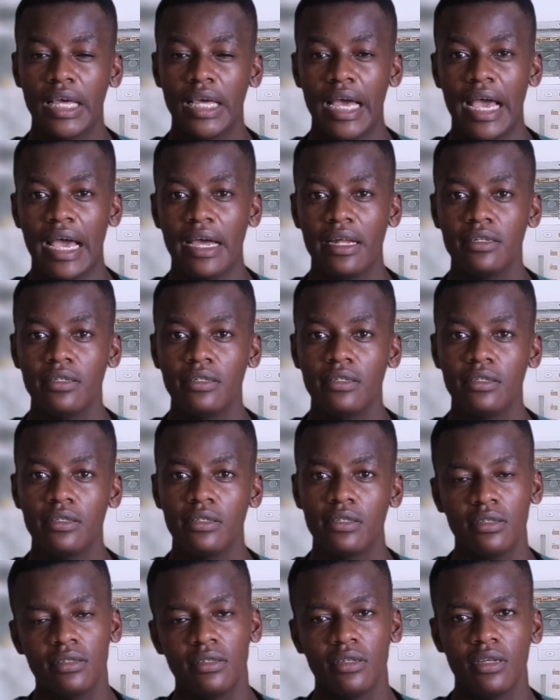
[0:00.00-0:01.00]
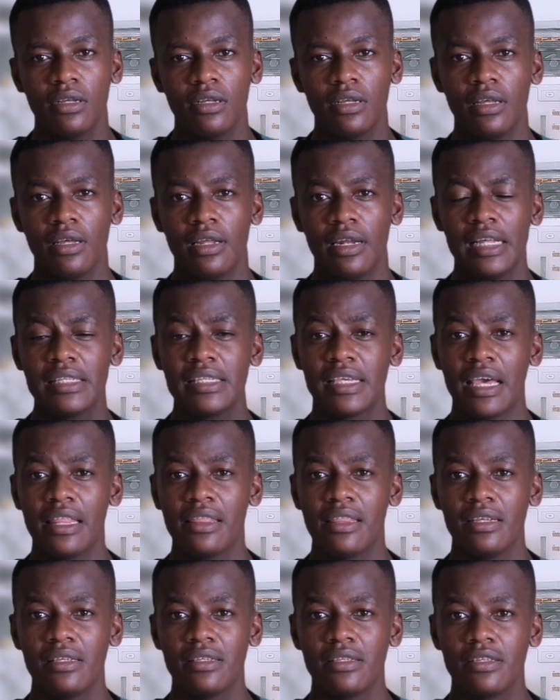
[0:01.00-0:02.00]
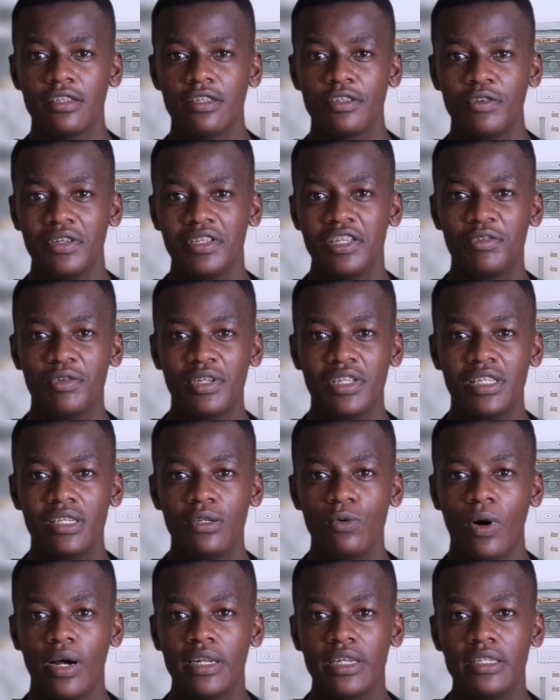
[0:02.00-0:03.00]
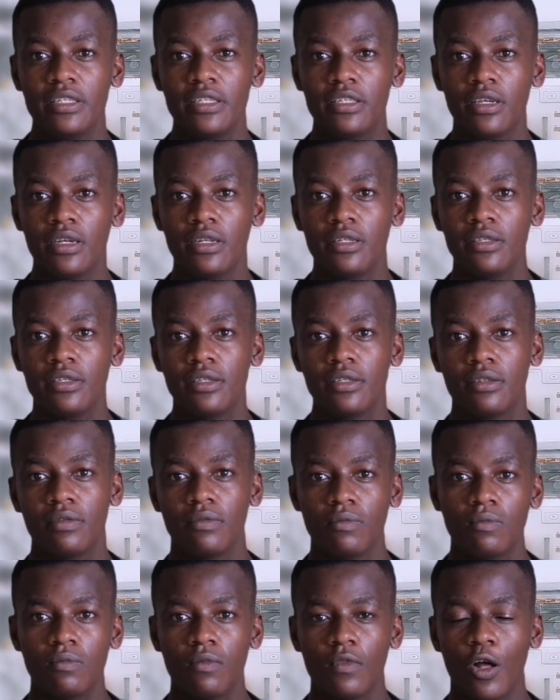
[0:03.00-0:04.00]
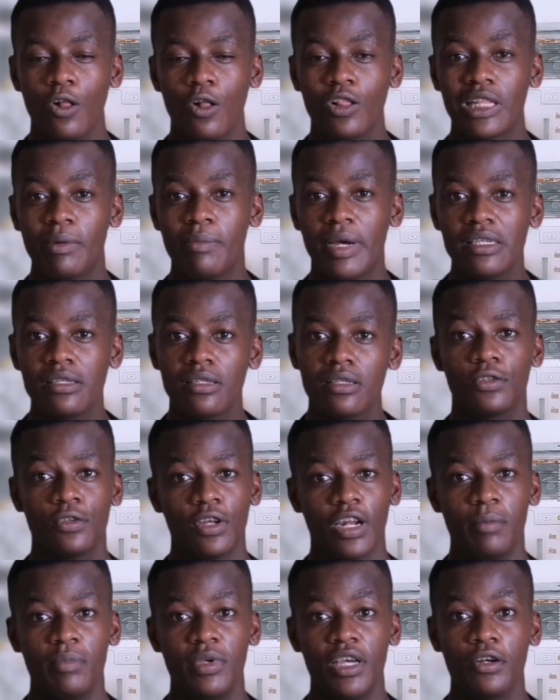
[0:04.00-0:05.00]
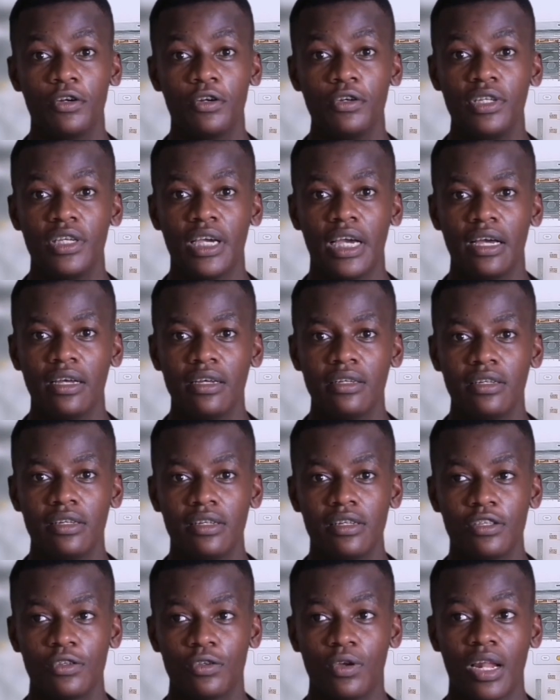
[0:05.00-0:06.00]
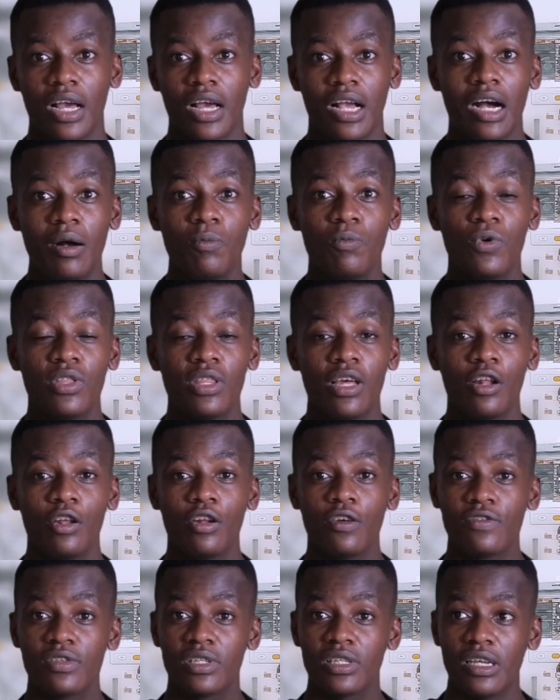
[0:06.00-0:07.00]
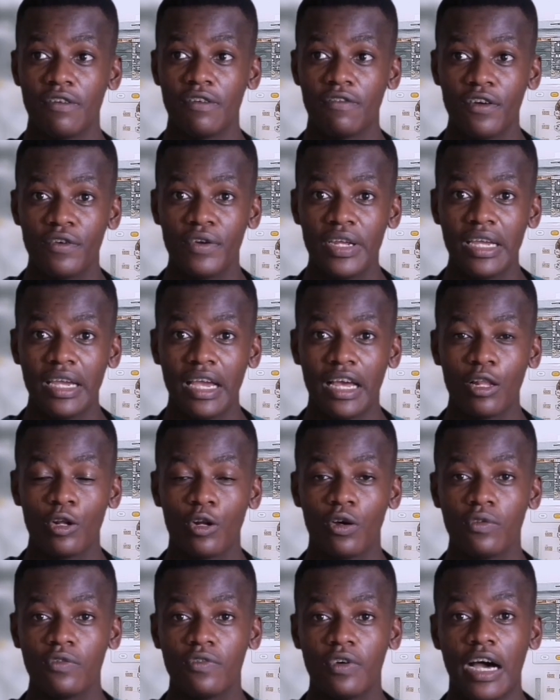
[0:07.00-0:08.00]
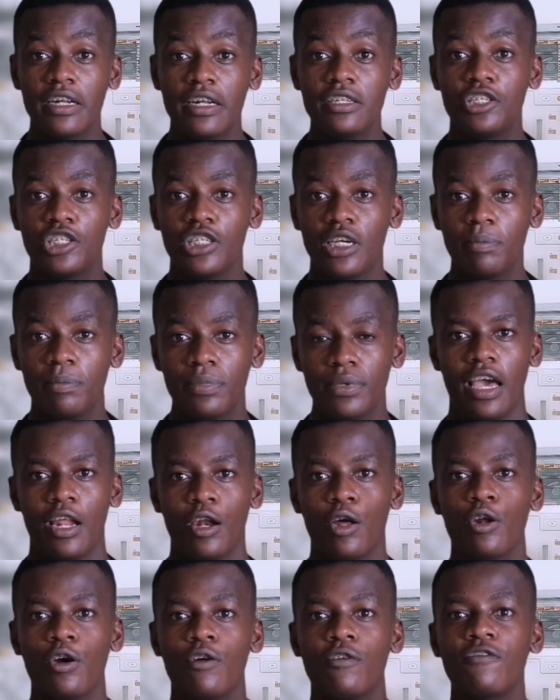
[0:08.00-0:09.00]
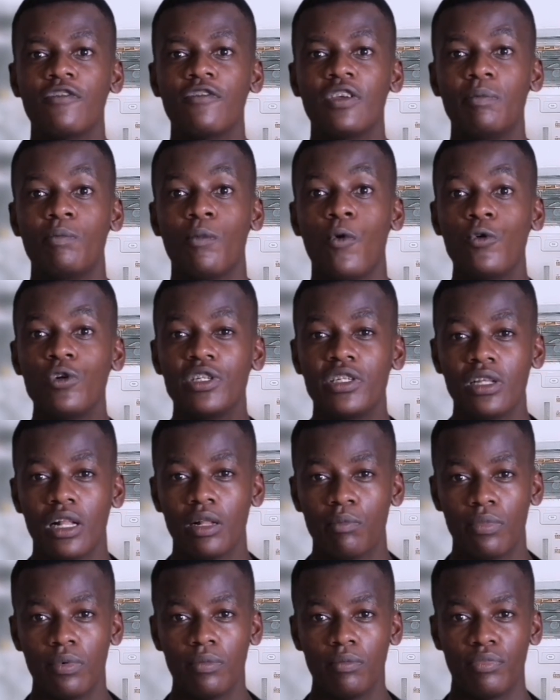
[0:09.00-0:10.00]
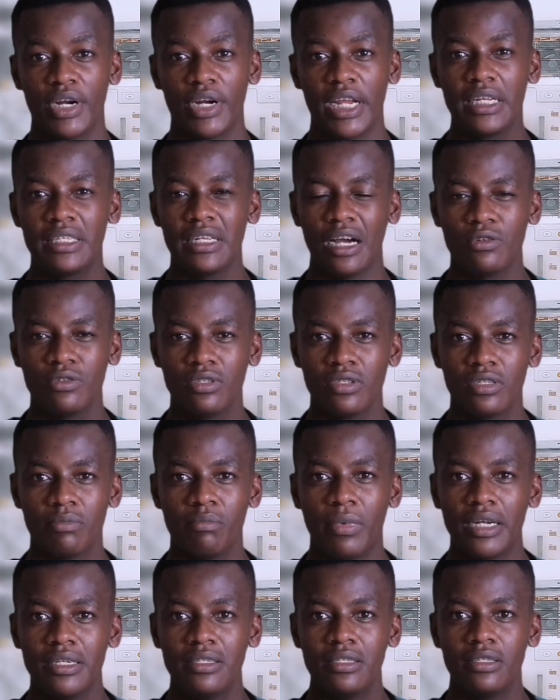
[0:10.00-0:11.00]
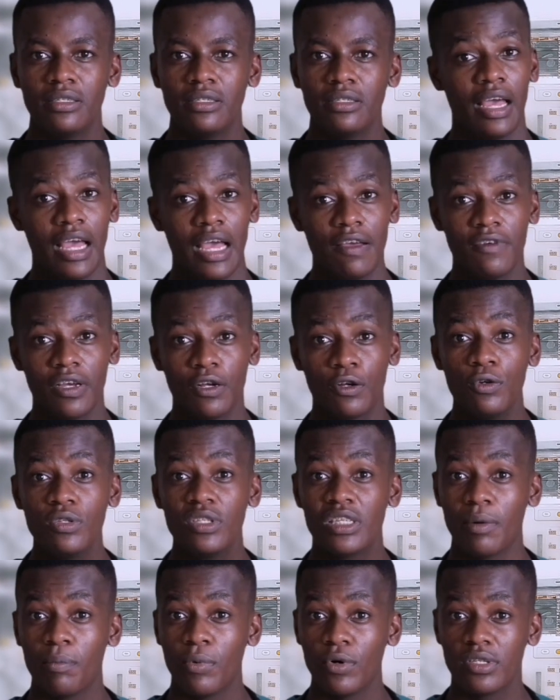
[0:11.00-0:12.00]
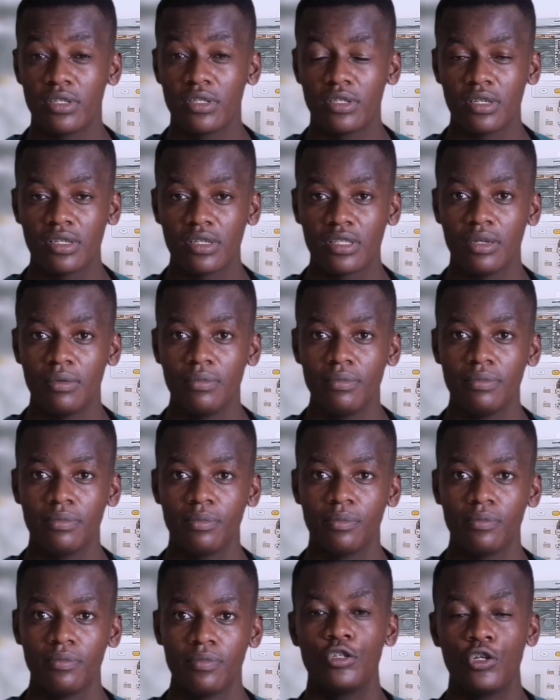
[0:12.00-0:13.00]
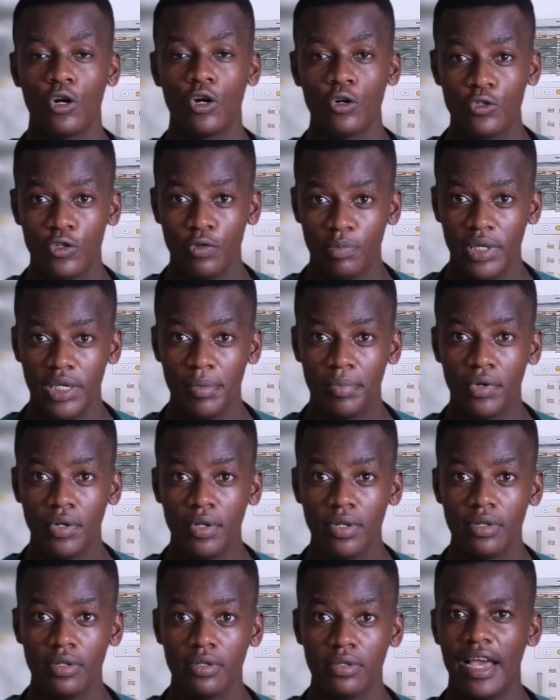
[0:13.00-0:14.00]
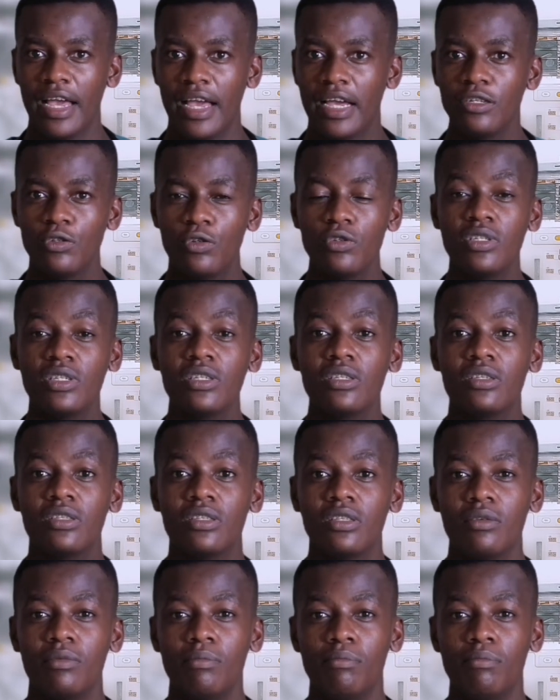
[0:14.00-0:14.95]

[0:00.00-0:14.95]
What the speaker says: and let's get this. 2021 interns, all the best. It's gonna be a good year. It's gonna come with a lot of suffering, a lot of hardship, a lot of emotional breakdowns, but have a good support system, talk to people, and don't just